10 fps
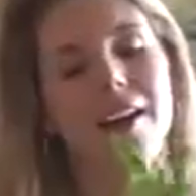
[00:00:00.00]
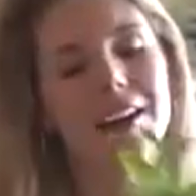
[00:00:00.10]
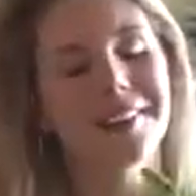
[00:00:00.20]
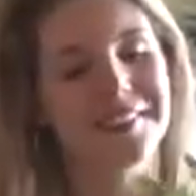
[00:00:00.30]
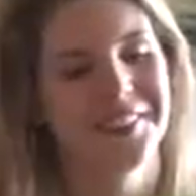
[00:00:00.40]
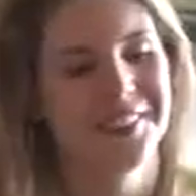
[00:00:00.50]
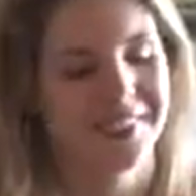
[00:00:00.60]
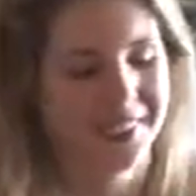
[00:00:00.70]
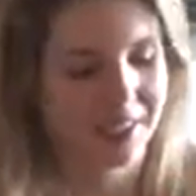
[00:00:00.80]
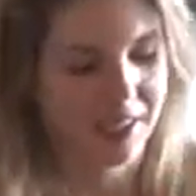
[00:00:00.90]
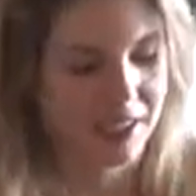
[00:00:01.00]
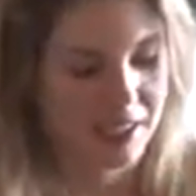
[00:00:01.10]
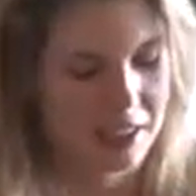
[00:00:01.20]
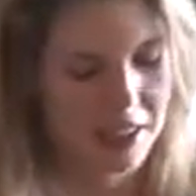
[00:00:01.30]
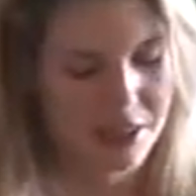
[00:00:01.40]
right,
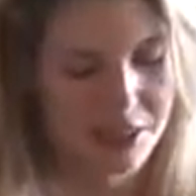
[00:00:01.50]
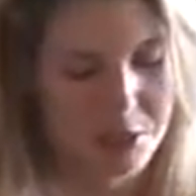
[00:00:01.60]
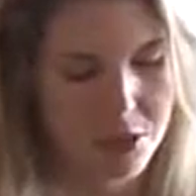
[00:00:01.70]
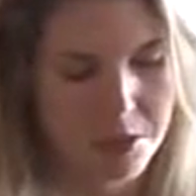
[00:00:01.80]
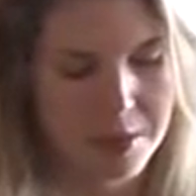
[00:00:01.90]
a little more